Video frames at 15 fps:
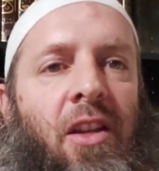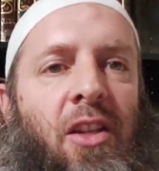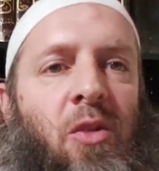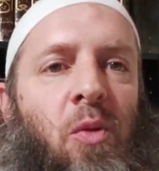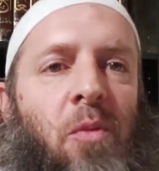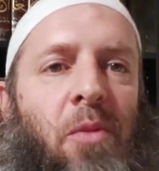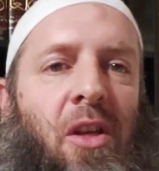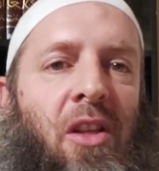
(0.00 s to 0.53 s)

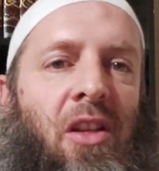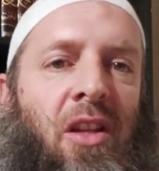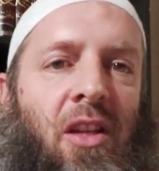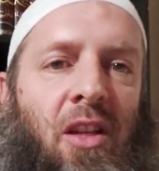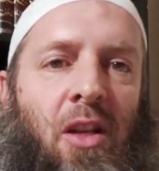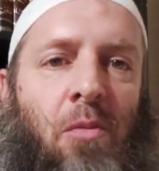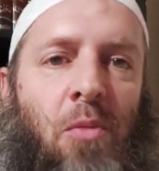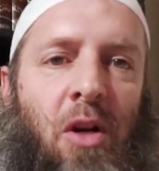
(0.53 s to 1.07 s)
this would be
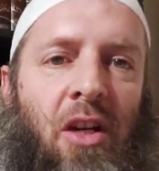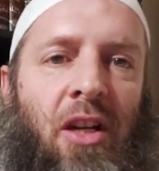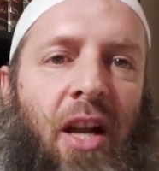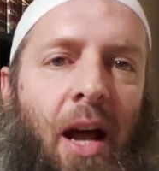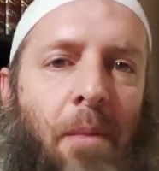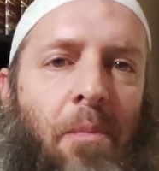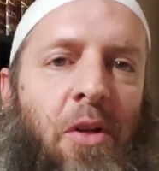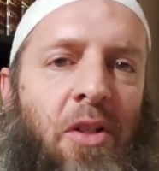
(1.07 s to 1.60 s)
the, the book
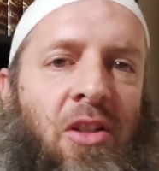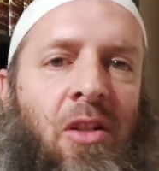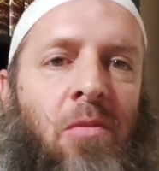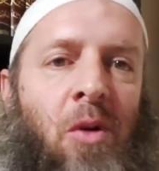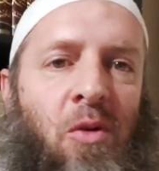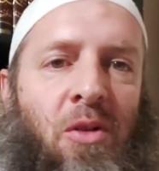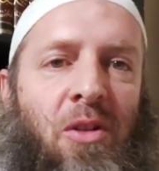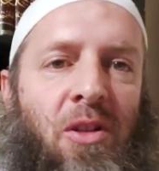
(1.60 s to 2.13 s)
that I push
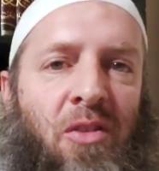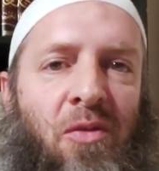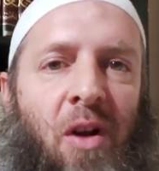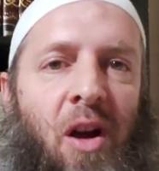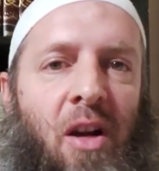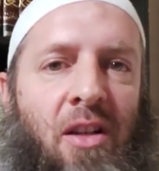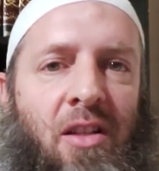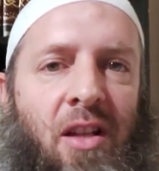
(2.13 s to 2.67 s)
the most as
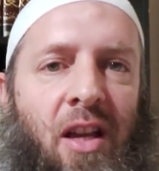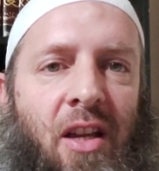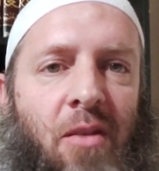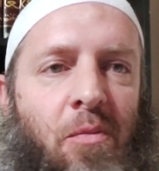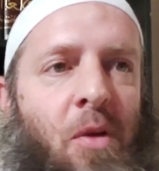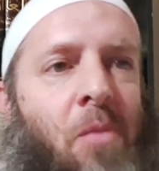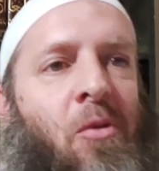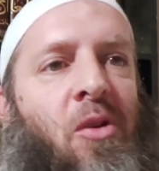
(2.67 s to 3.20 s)
far as like
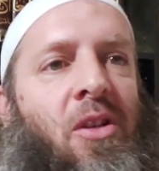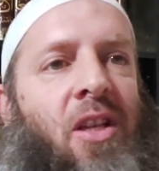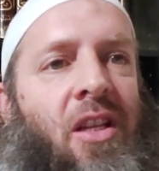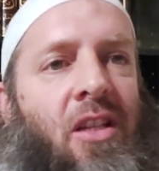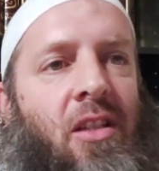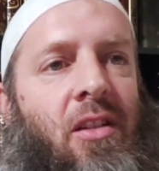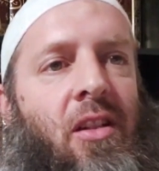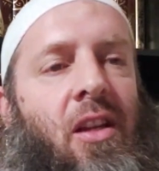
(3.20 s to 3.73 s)

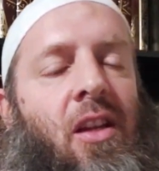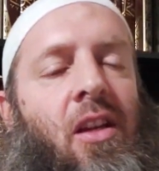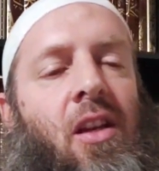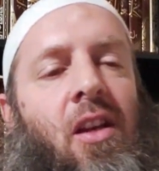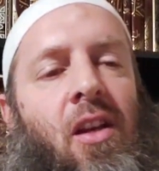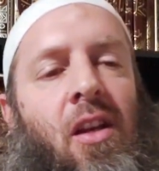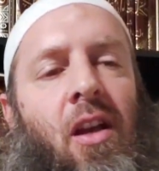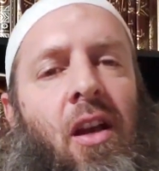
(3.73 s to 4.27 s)
memorization.
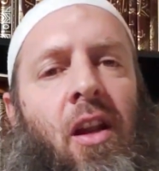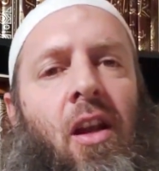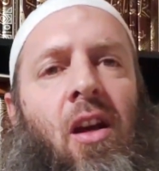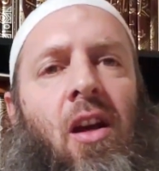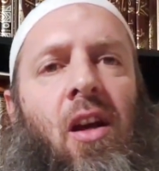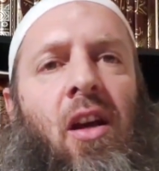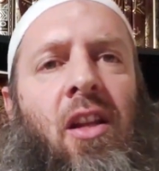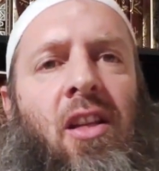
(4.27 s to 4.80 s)
And
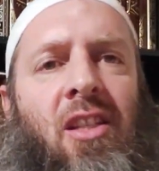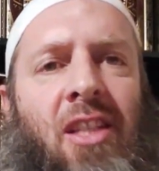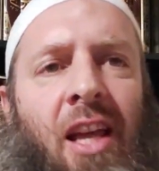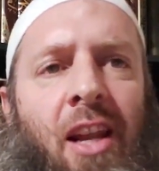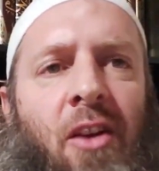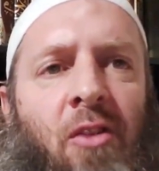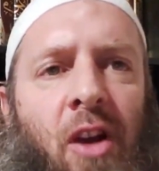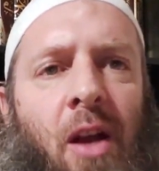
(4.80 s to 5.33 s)
uh, in the
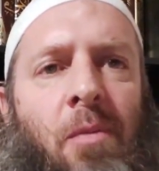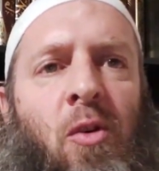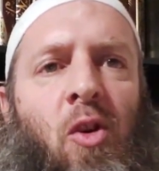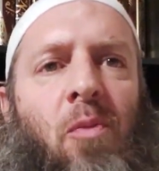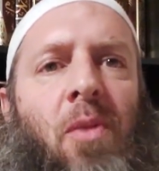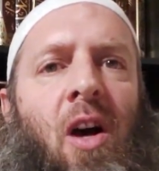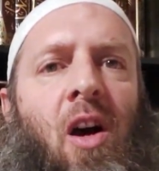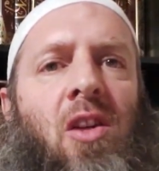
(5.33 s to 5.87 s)
Telegram
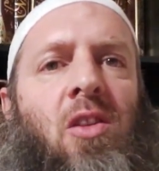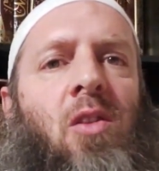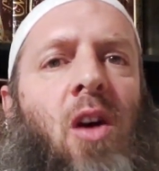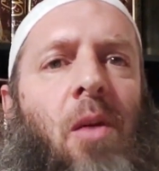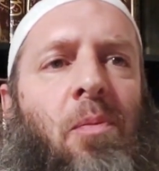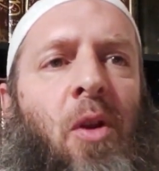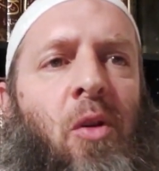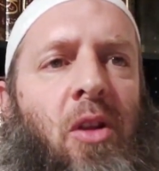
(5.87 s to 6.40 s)
group, I also
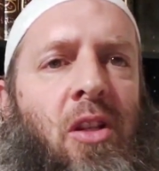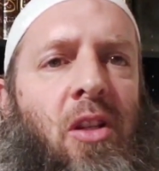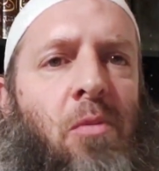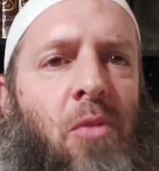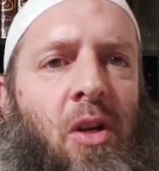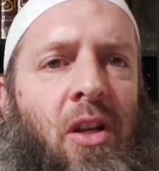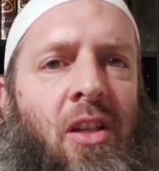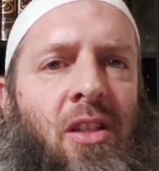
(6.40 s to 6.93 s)
uploaded
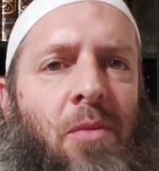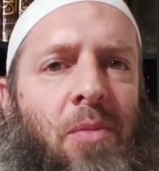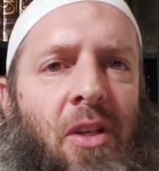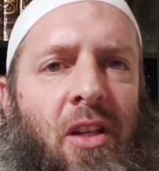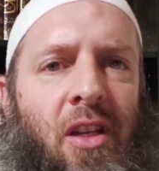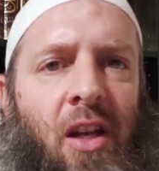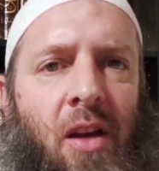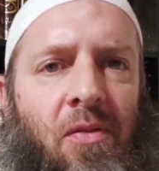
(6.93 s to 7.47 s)
the book as a
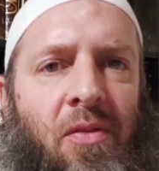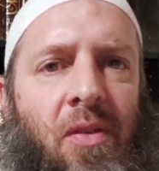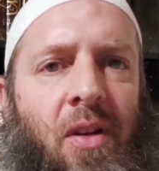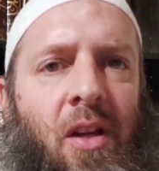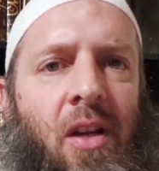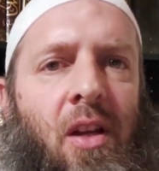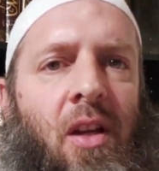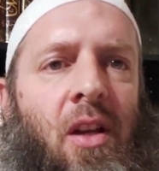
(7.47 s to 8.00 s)
P D F.
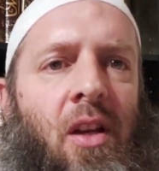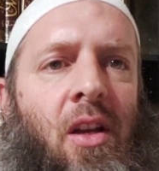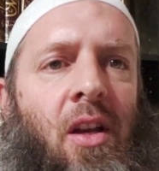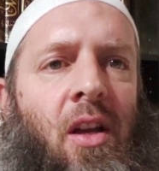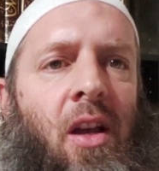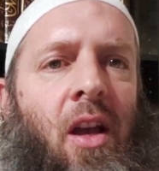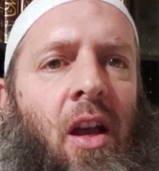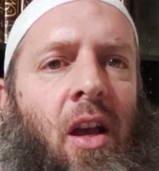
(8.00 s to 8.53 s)

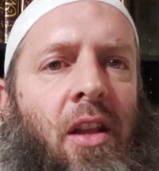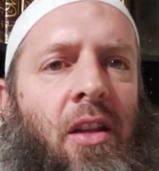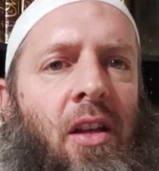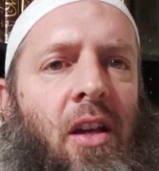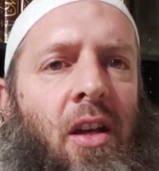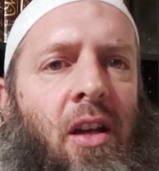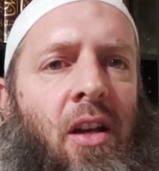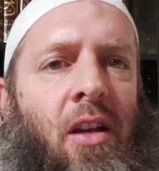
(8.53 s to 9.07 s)
And
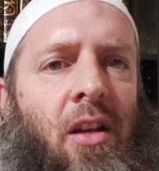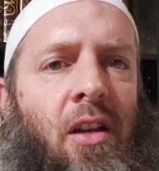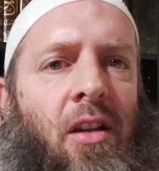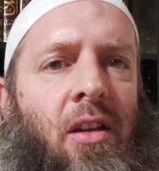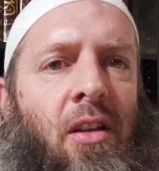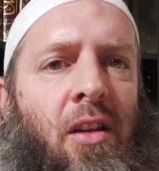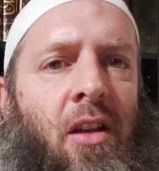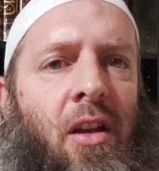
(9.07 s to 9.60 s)
uh,
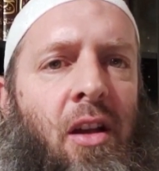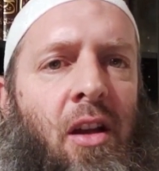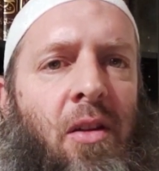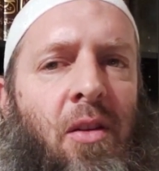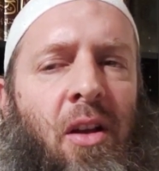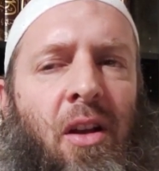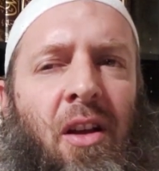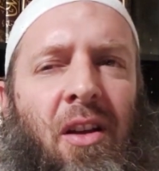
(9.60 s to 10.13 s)
uh,
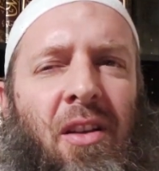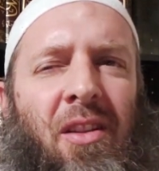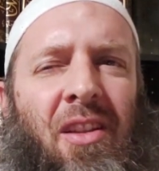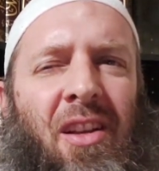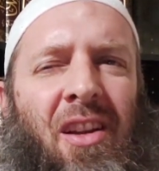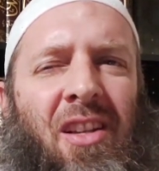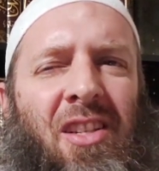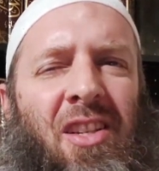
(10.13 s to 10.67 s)
uh,
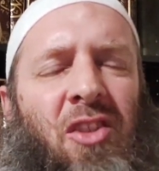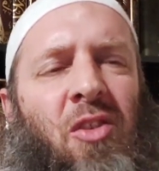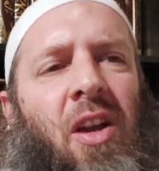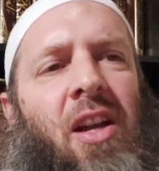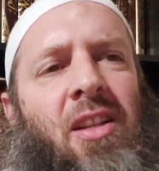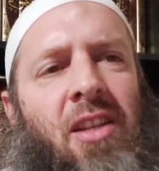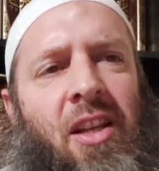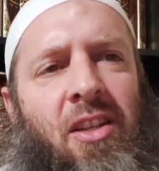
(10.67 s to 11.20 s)
there is a
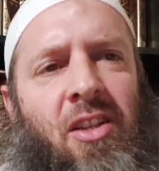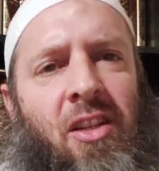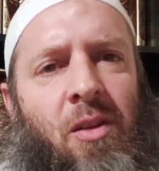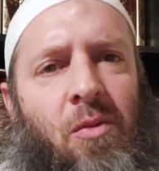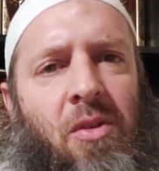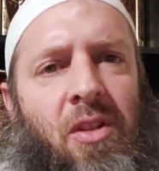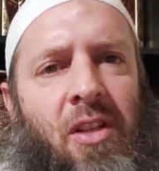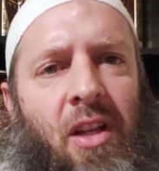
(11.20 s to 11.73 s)
translation
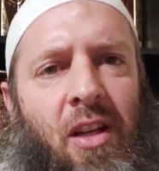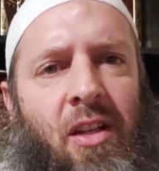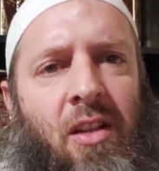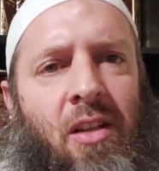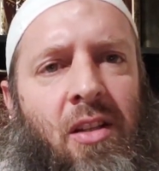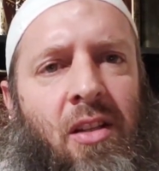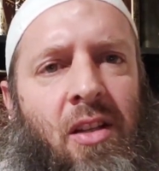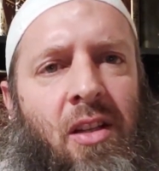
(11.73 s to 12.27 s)
that was
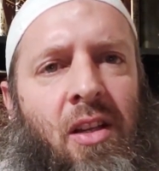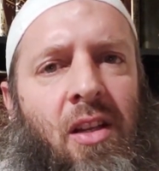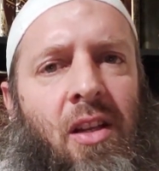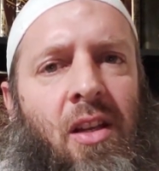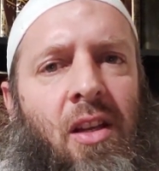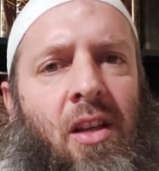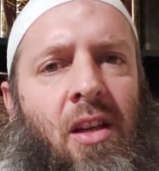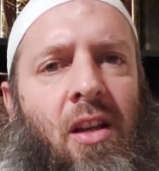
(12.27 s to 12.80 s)
done.
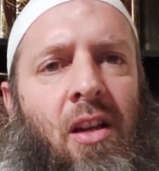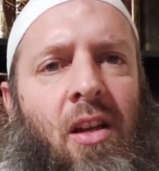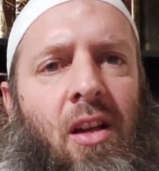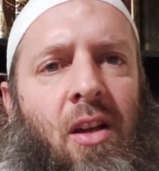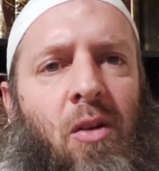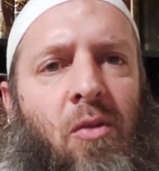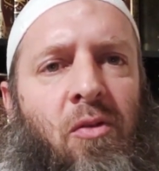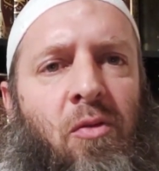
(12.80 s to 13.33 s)

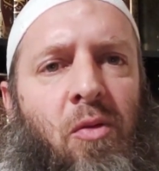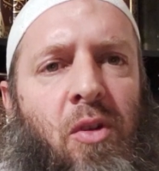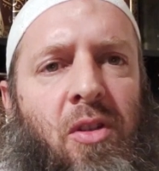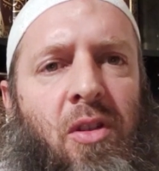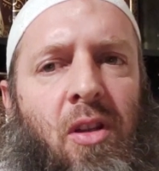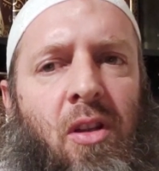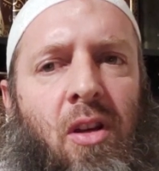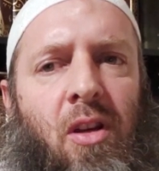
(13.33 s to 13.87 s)
Uh,
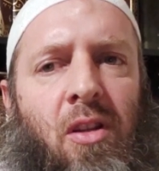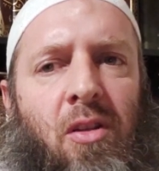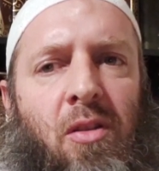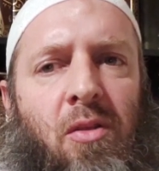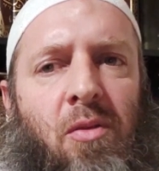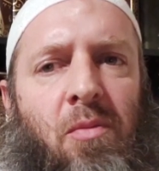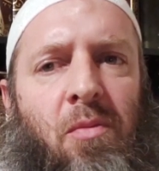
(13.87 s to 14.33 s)
with, uh, uh,